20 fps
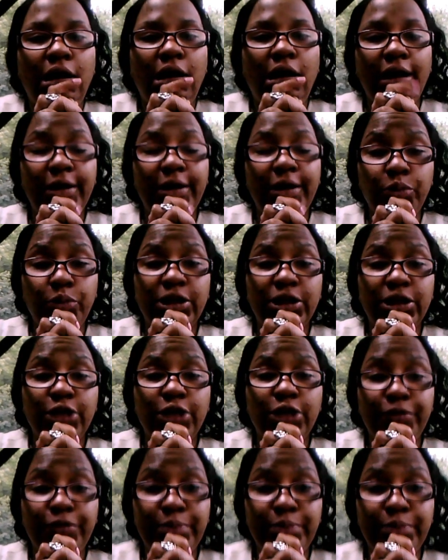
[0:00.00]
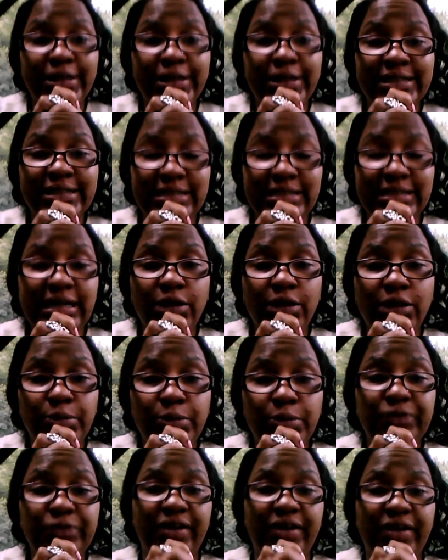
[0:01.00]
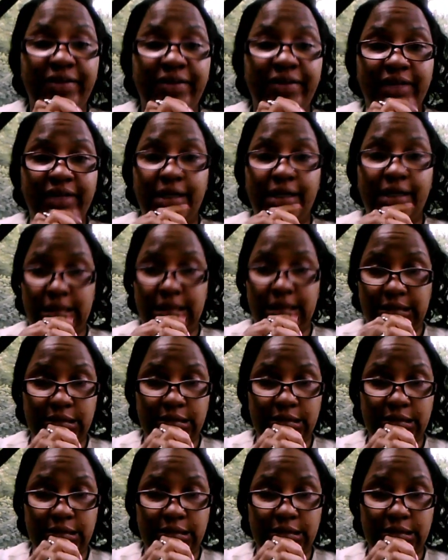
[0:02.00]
where a loaf of bread is not almost $5.